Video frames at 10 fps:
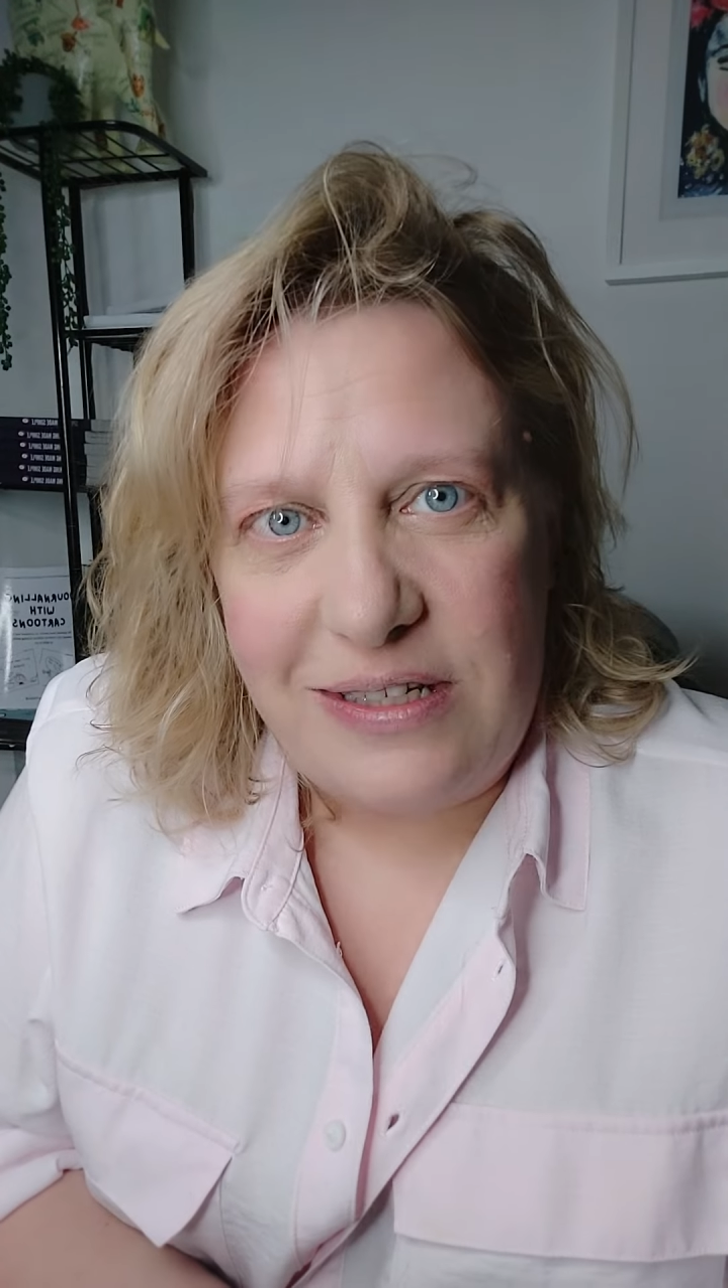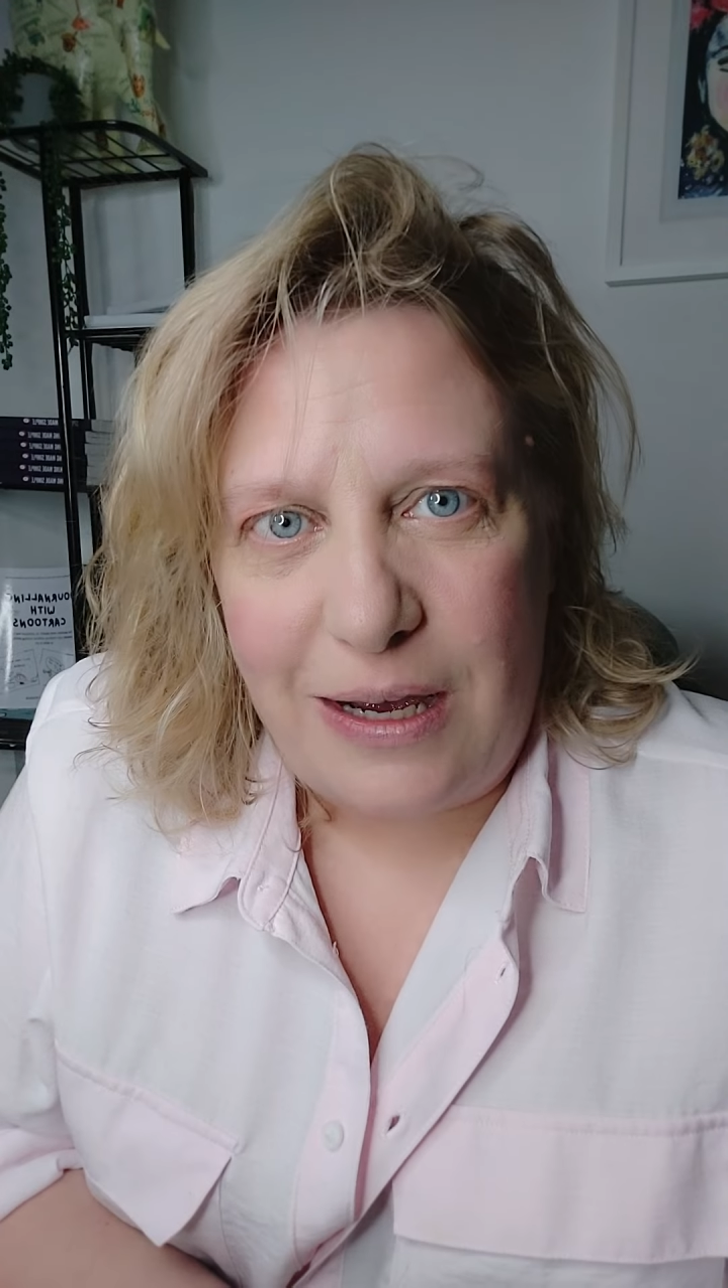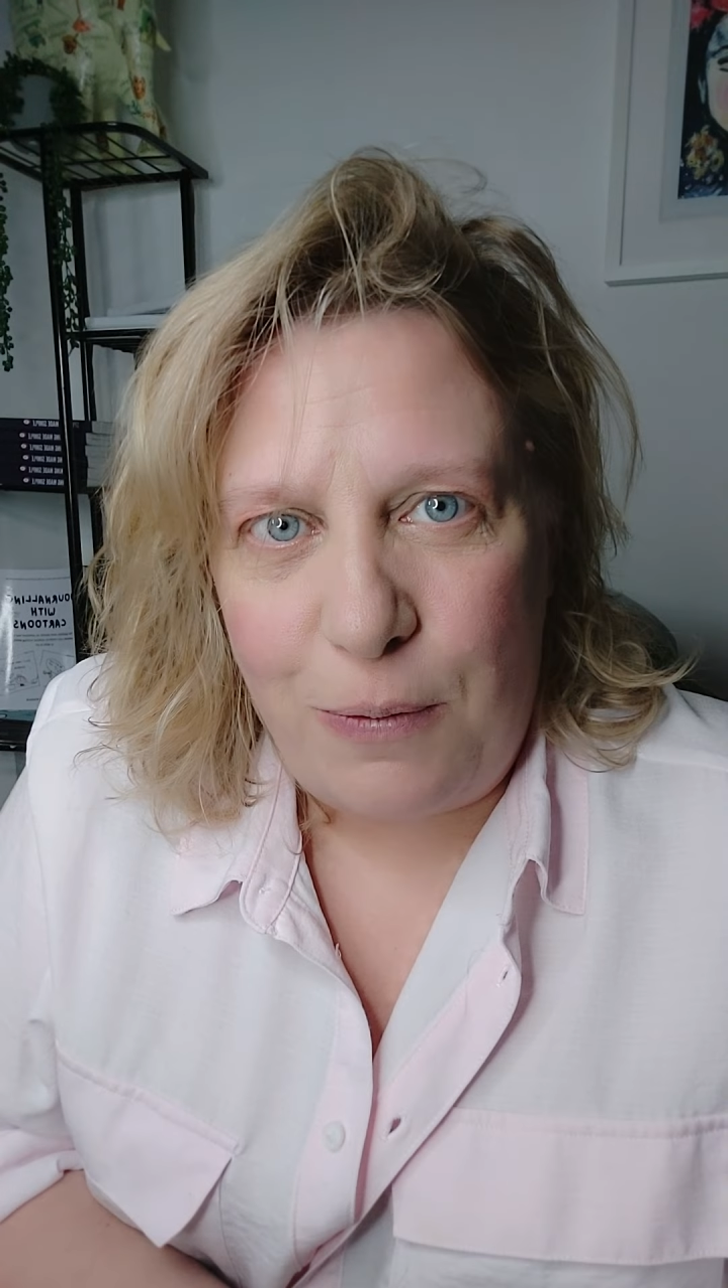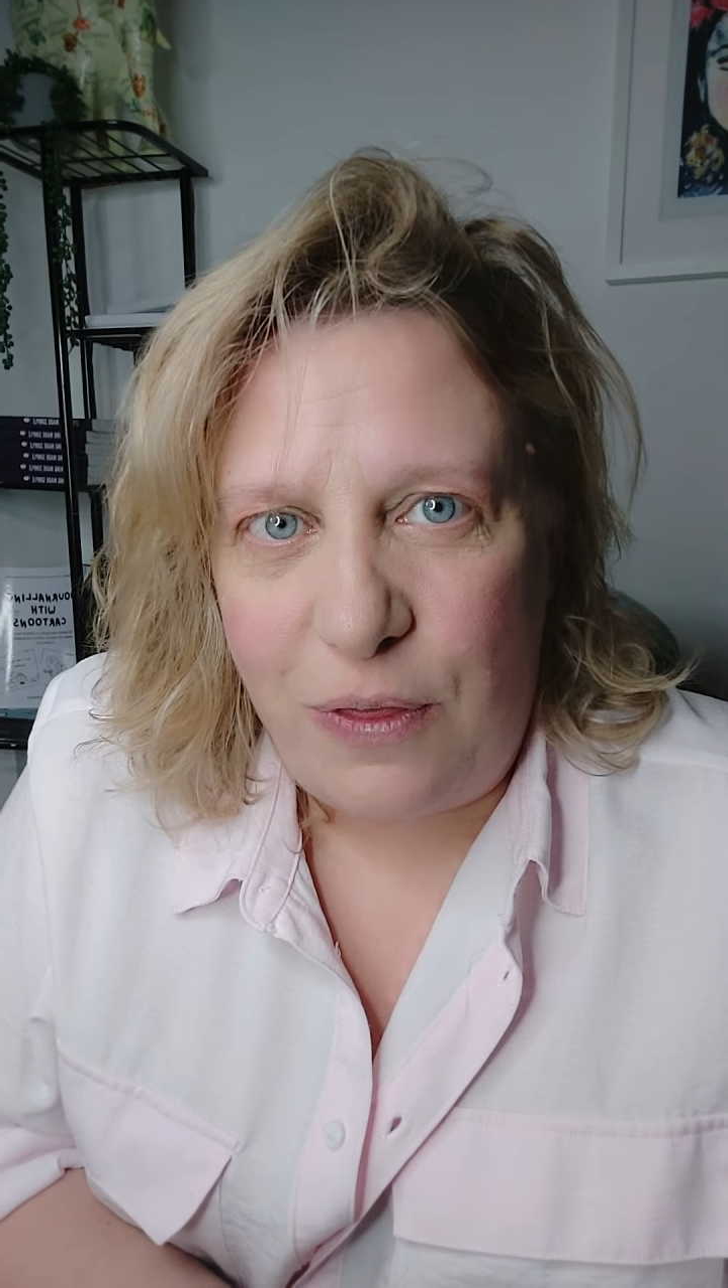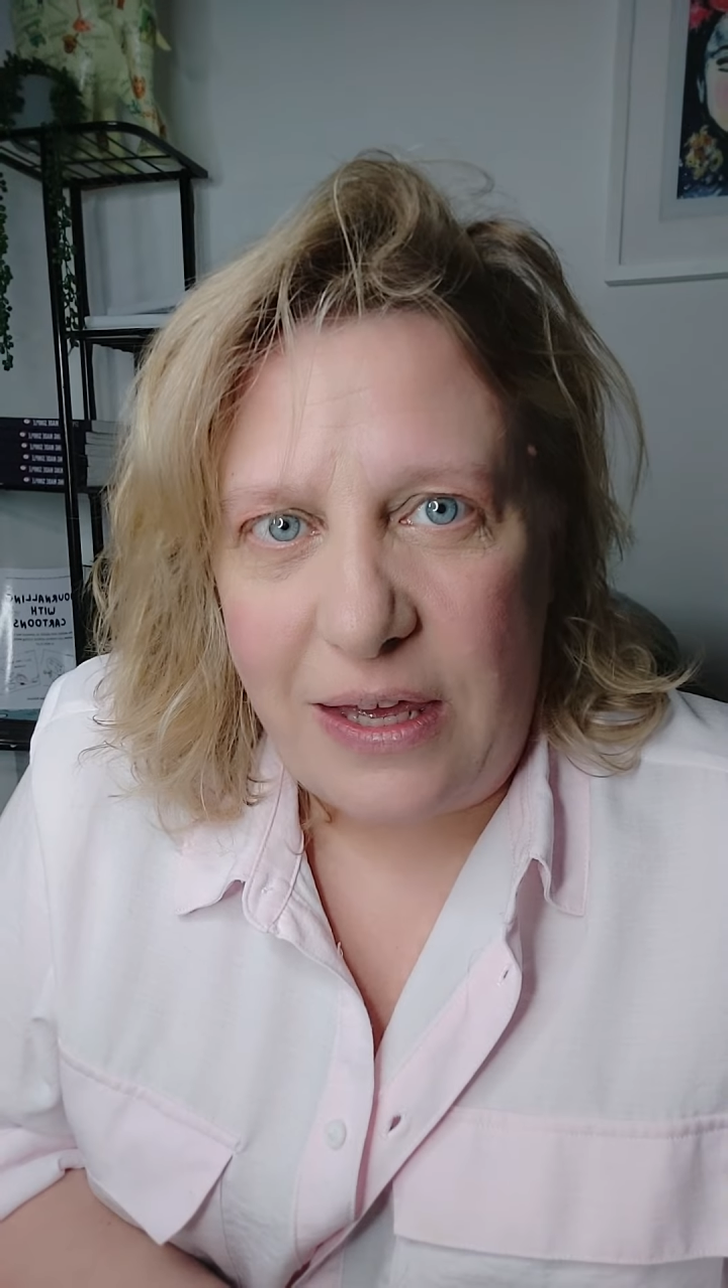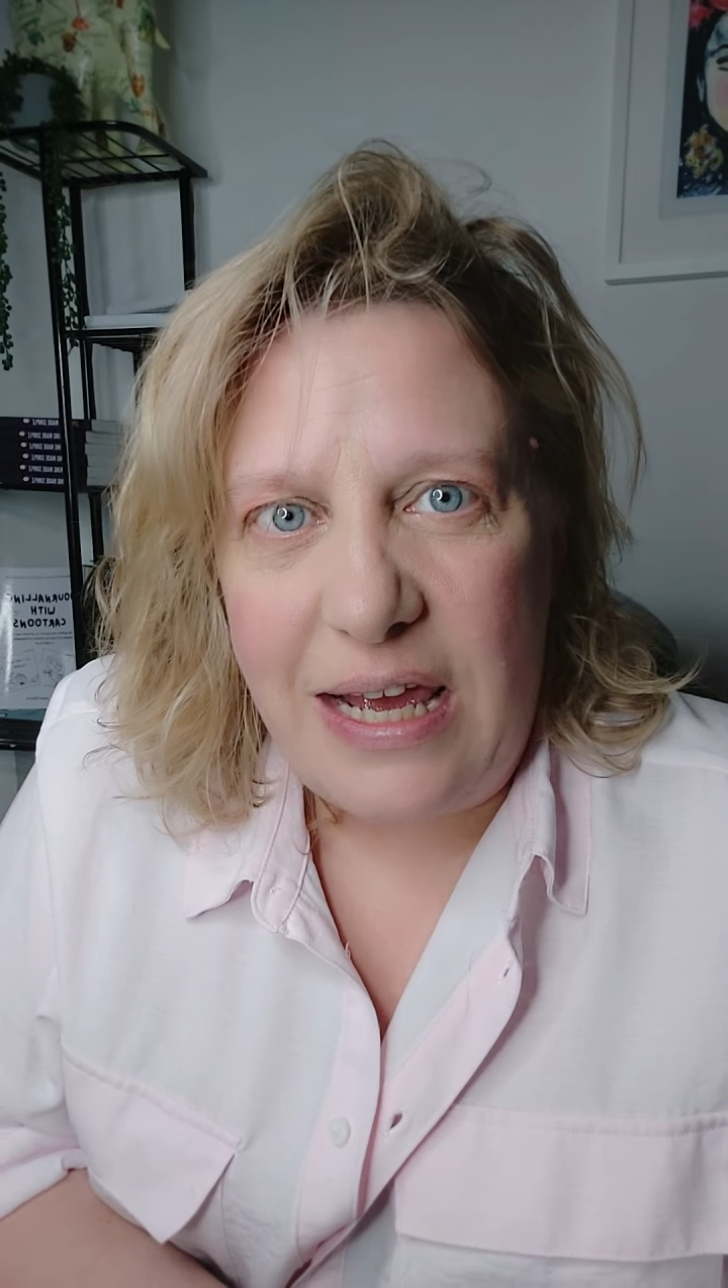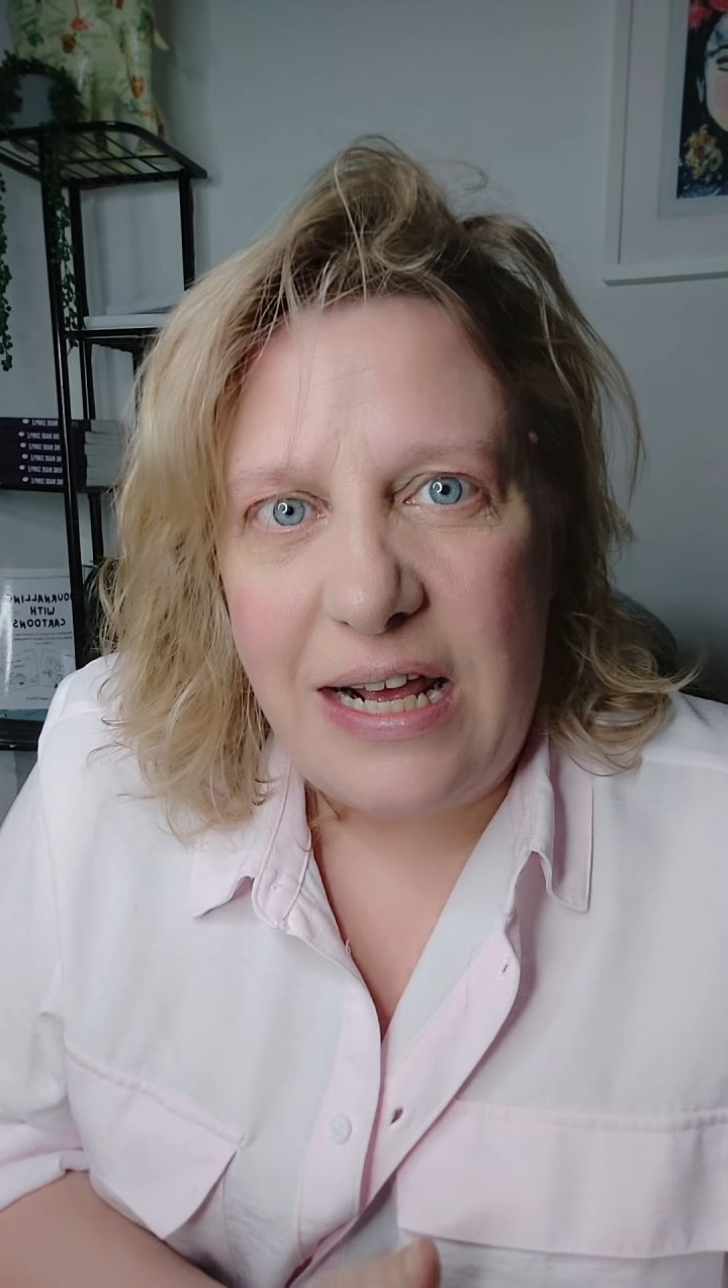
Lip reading: type of thing.